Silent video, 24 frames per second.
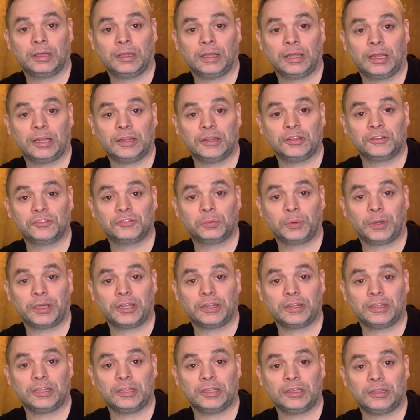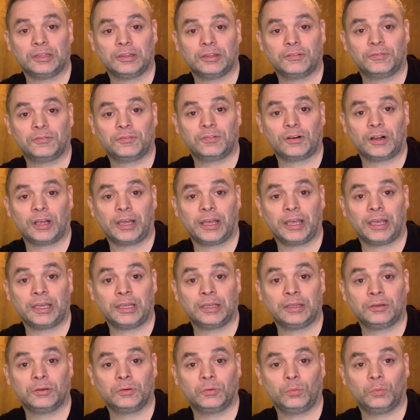and this way the fry
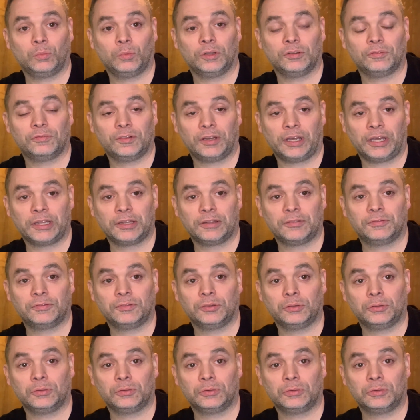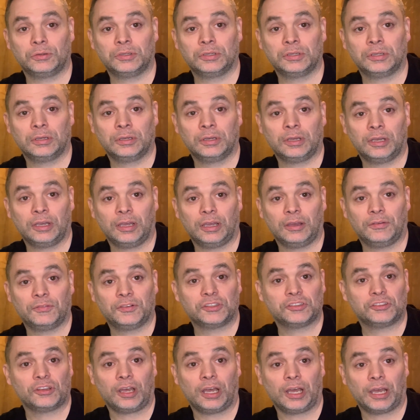will find the food. If
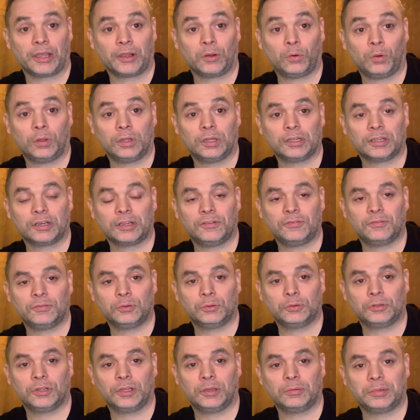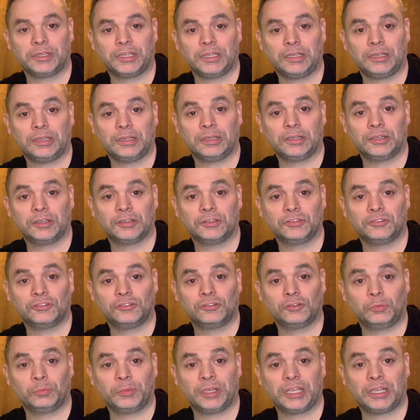it's a high quality food, they'll be
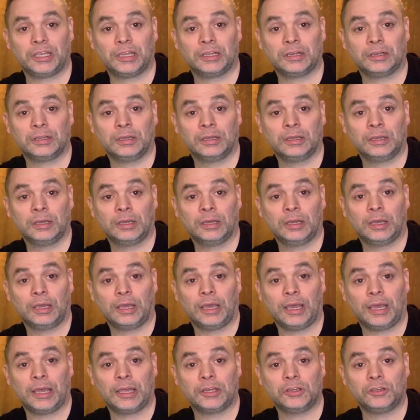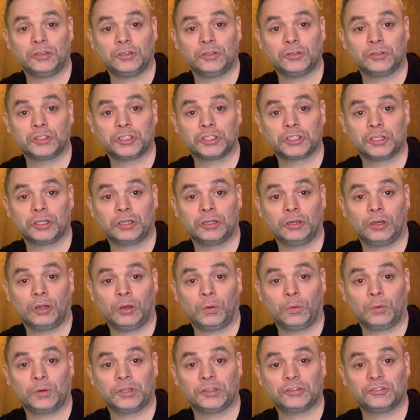consuming it, and you should
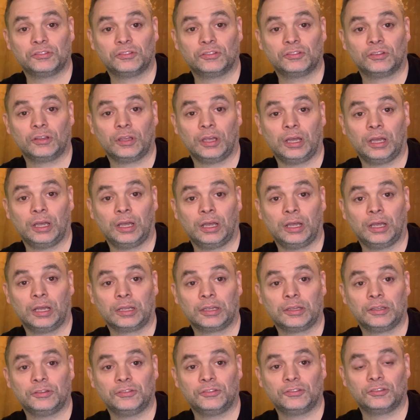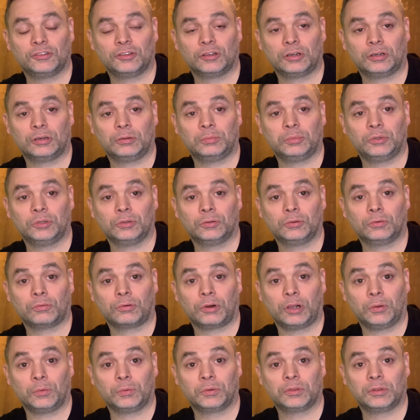notice considerable
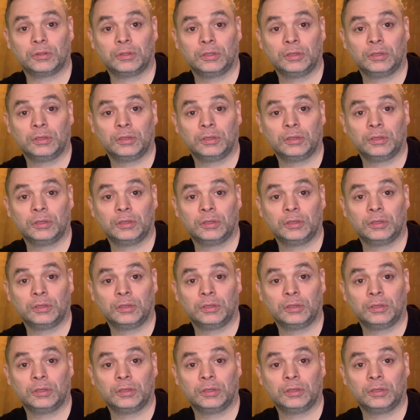growth